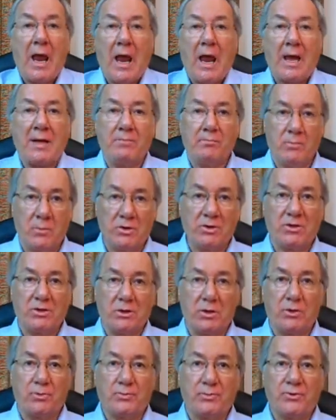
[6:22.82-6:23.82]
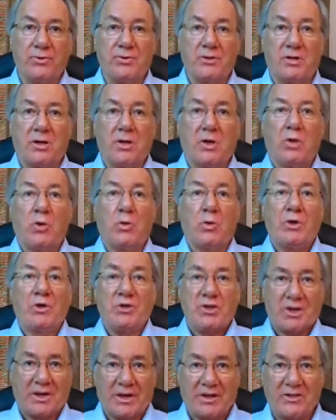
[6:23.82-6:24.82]
and Muslims, we
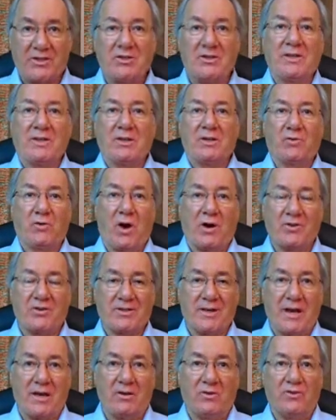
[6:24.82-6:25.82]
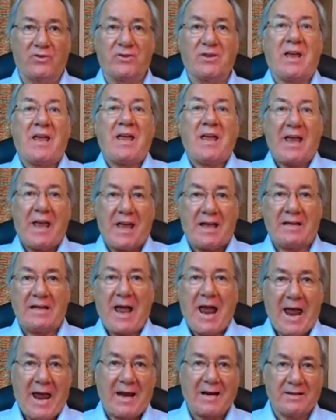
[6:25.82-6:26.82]
should consider ourselves and
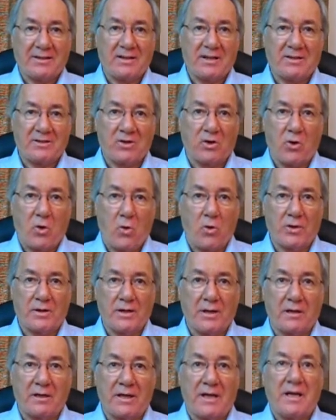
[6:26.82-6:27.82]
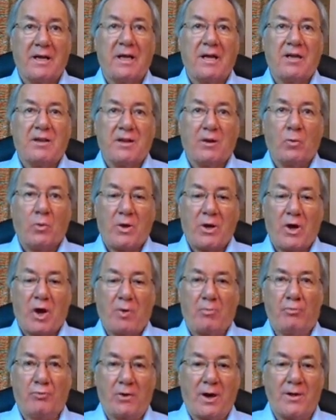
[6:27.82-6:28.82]
act as accordingly that we are
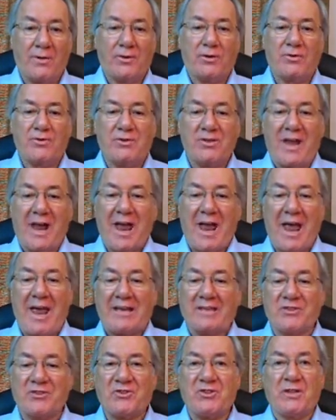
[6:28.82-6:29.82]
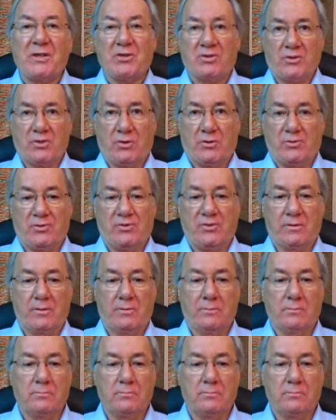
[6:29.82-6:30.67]
brothers and sisters.